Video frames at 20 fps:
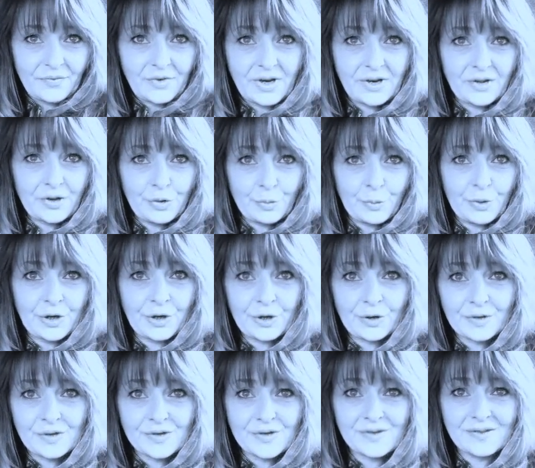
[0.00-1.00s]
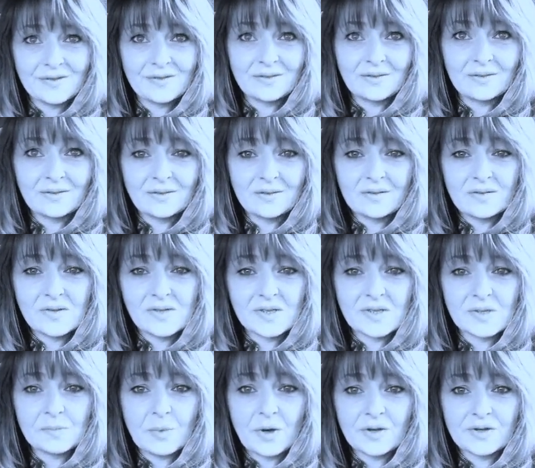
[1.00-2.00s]
afraid of their peers. It's
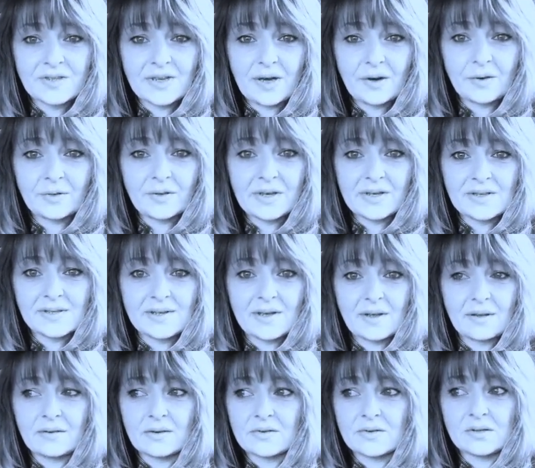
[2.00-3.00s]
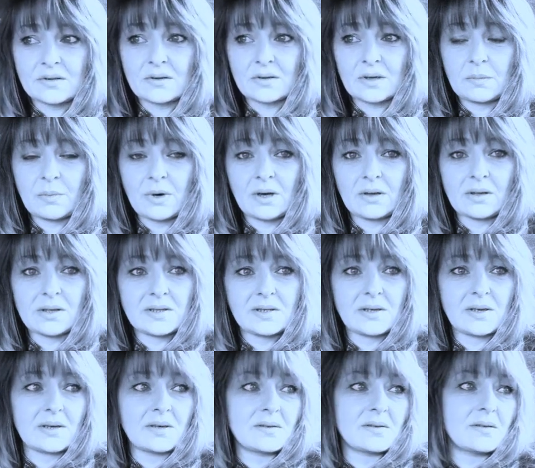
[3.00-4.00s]
a small town, they said. There's dirty
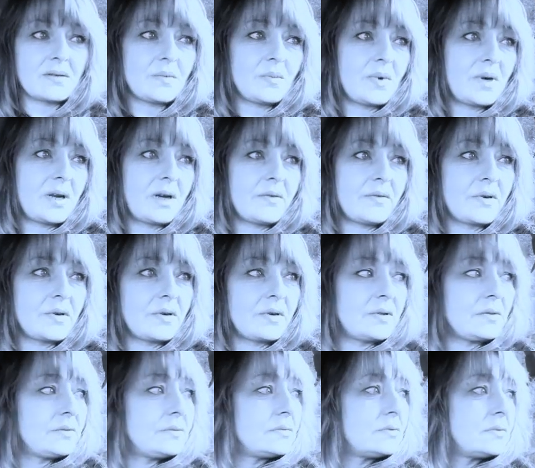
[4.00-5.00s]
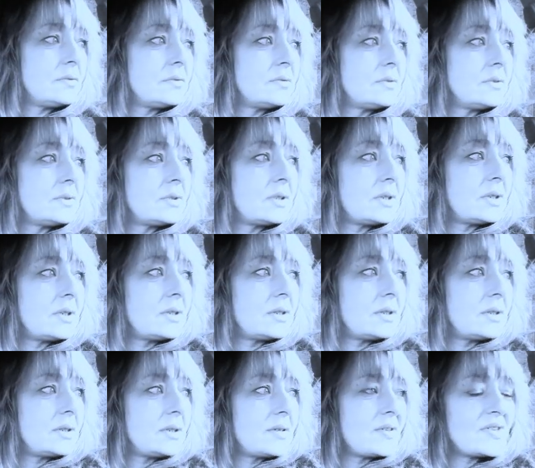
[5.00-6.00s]
politics, whatever.
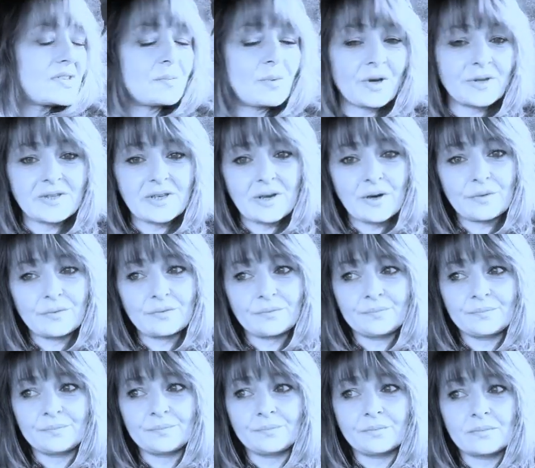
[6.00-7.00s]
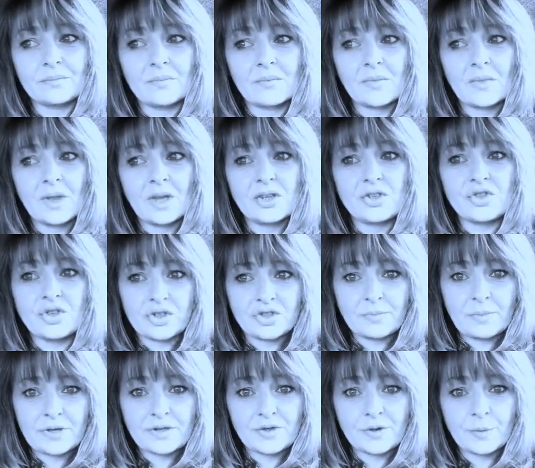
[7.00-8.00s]
Small town.
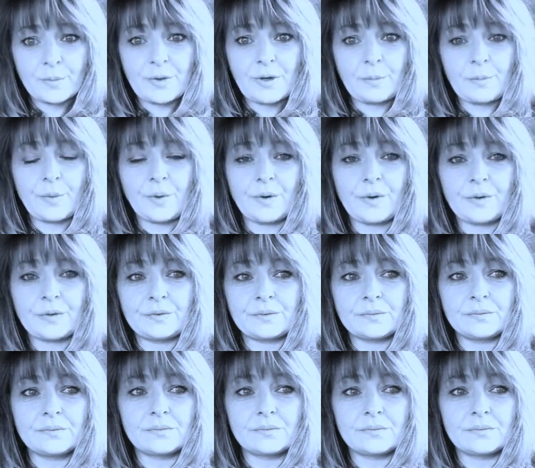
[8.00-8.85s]
Judgmental people.